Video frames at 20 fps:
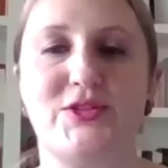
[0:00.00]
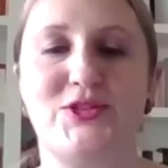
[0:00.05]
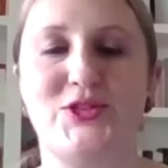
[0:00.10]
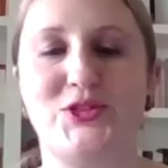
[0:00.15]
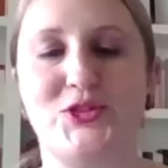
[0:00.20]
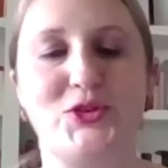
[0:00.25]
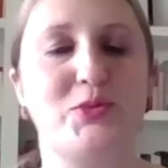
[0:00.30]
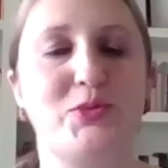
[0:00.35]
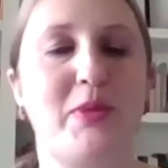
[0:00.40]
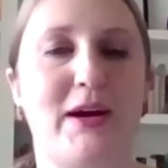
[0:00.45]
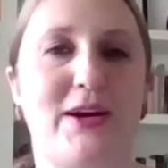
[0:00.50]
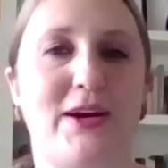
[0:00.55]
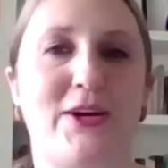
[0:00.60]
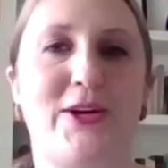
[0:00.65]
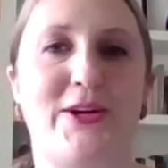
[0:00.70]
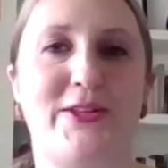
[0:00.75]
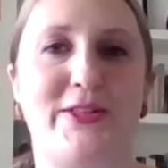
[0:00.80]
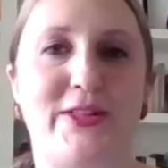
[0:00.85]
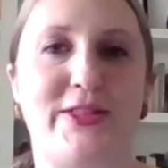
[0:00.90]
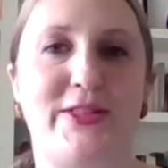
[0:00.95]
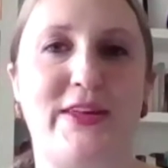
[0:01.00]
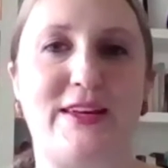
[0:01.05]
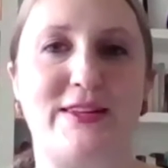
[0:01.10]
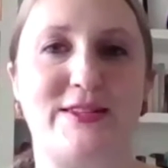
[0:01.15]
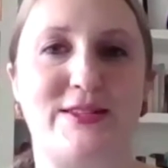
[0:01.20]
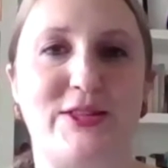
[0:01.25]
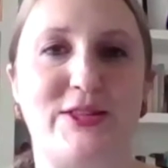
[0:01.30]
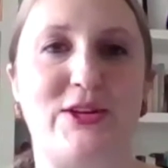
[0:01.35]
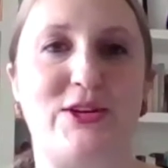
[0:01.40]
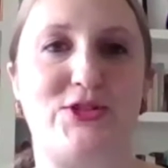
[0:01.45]
do better on the things
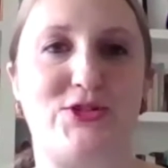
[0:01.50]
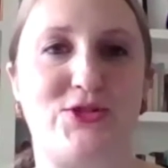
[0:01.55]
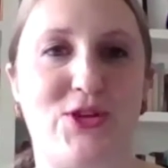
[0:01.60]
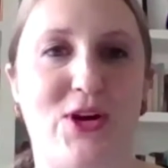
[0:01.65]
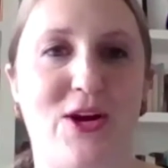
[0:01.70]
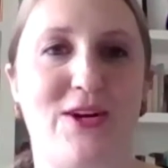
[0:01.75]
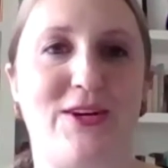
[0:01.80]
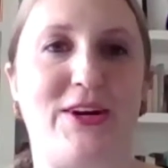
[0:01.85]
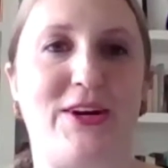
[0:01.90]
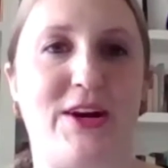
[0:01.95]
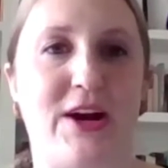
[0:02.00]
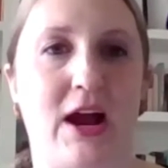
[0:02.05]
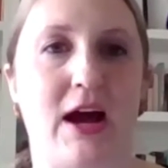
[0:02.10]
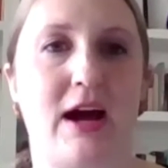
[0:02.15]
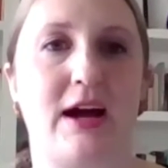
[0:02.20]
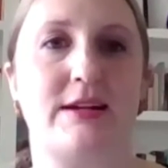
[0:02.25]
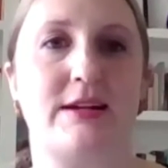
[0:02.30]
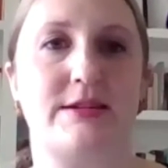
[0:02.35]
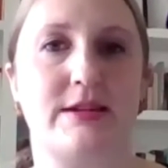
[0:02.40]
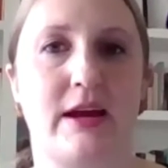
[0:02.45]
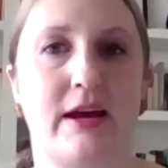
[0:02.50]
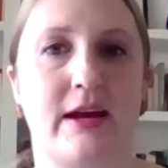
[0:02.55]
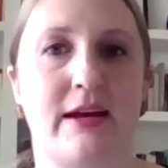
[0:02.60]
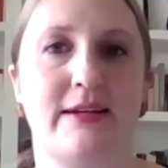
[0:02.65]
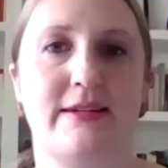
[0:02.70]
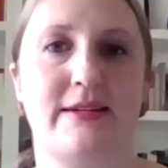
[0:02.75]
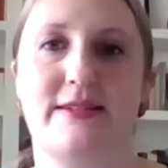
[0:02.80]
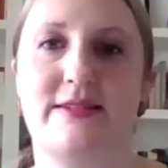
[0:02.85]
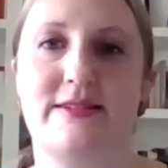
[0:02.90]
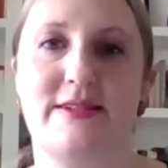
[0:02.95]
that they're stronger at
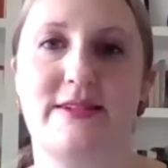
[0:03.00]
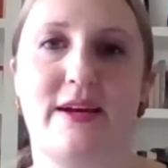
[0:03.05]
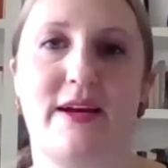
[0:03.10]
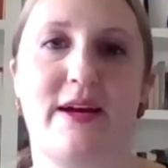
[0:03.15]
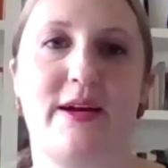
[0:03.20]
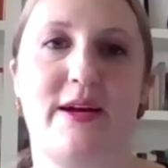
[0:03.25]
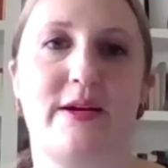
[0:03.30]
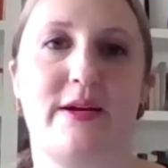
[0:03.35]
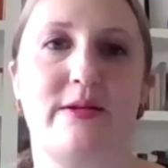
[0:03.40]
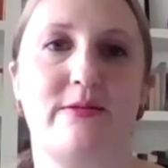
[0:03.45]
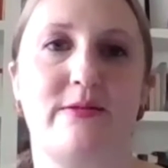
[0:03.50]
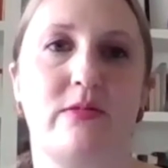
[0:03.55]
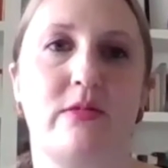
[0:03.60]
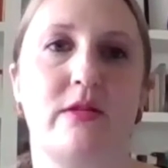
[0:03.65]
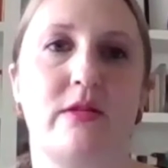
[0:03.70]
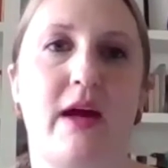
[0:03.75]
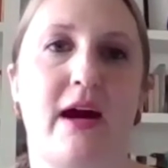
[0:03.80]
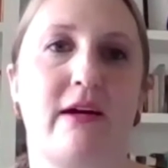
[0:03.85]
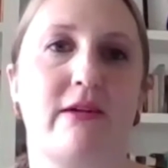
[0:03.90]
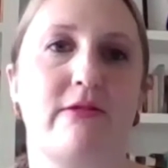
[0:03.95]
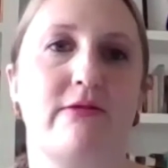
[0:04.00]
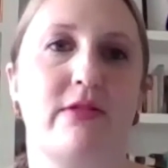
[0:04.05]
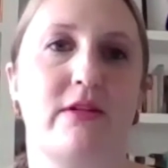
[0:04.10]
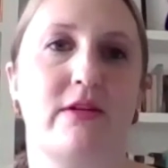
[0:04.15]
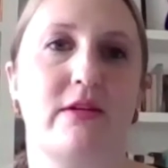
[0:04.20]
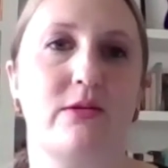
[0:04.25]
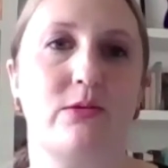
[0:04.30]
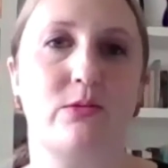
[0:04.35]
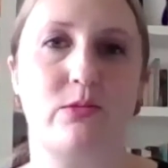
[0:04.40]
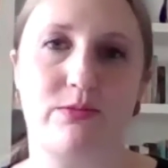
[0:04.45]
and have
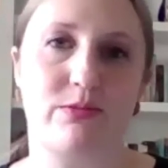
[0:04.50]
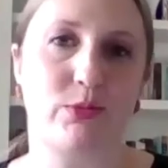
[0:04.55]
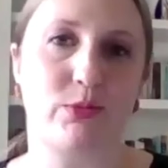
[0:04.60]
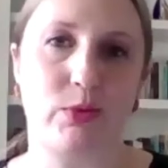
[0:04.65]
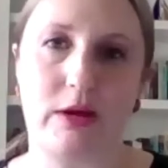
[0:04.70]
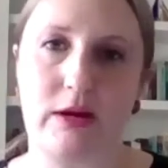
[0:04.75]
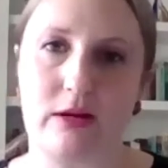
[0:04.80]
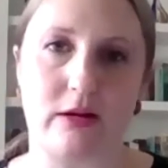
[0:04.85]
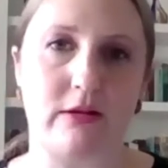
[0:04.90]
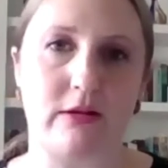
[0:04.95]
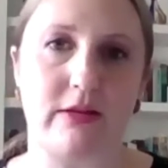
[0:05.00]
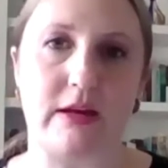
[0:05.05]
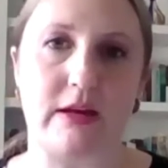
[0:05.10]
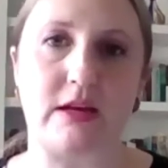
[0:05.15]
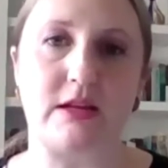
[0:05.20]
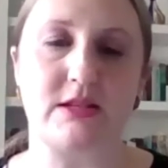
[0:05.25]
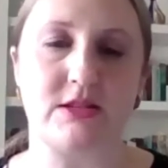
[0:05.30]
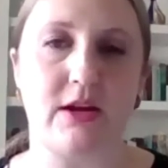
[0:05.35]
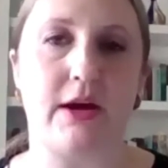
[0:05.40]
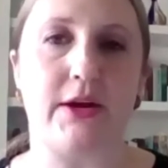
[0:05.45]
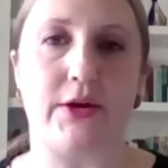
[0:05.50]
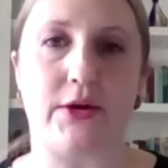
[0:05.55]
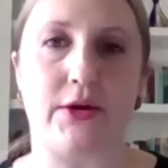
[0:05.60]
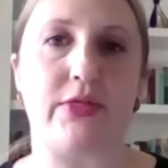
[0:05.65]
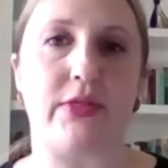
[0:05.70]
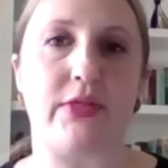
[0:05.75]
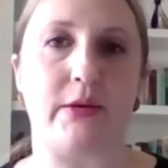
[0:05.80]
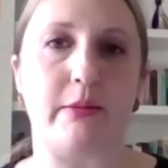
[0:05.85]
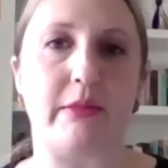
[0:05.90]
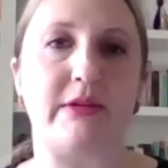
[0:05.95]
the weaker things not
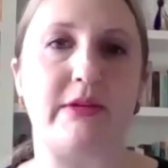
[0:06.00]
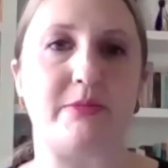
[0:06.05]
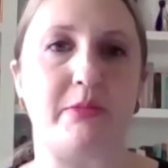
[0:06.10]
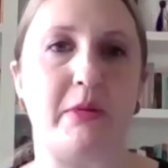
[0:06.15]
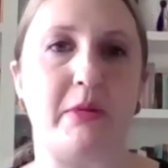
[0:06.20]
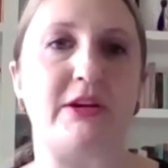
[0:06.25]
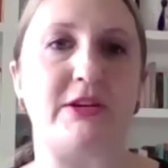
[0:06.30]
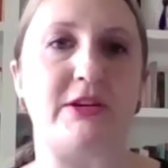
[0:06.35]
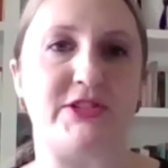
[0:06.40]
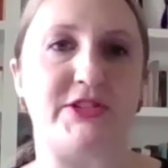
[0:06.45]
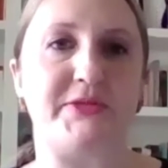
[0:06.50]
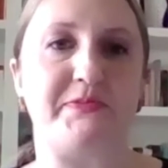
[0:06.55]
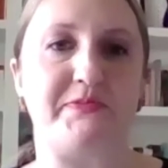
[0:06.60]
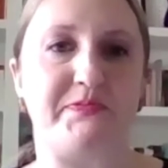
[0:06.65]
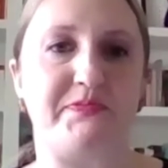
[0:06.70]
hurt them as much.